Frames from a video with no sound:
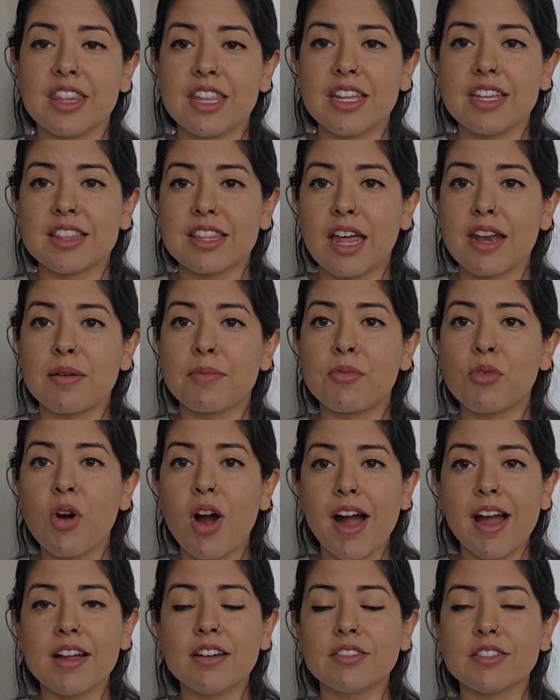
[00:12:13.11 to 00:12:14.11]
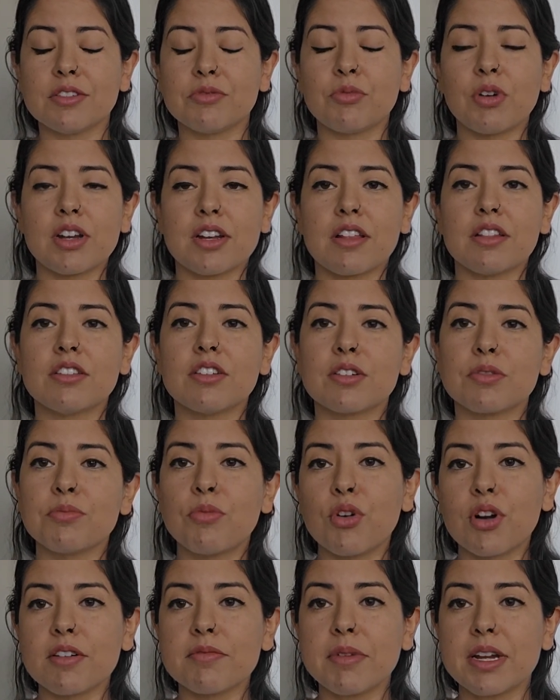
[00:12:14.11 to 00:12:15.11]
think that I'm wild and want to learn
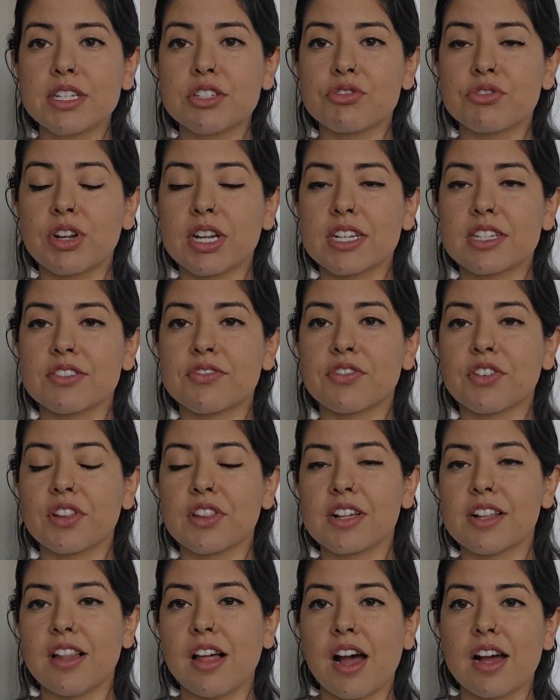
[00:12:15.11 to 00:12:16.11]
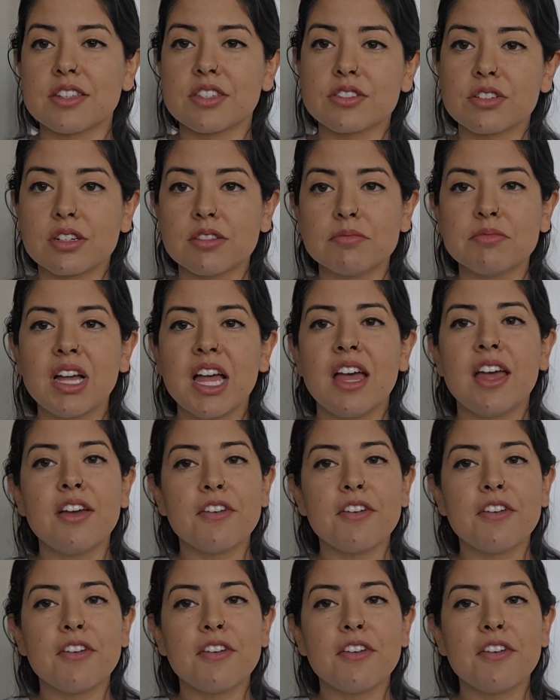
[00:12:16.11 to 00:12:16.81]
more of my tricks for the classroom,